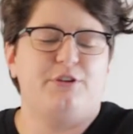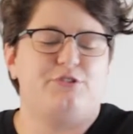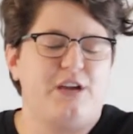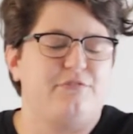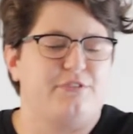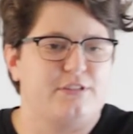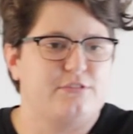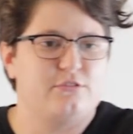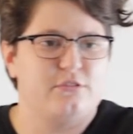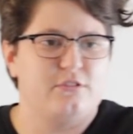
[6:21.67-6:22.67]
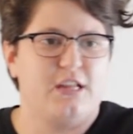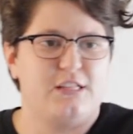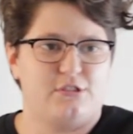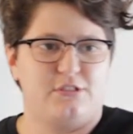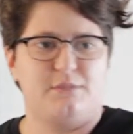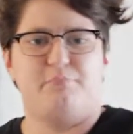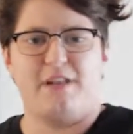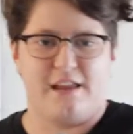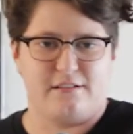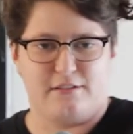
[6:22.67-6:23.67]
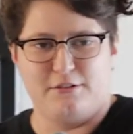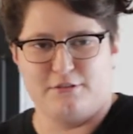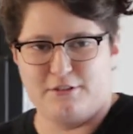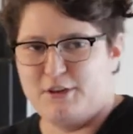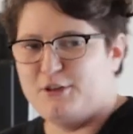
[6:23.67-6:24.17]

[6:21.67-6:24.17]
be trafficked. That's the plan.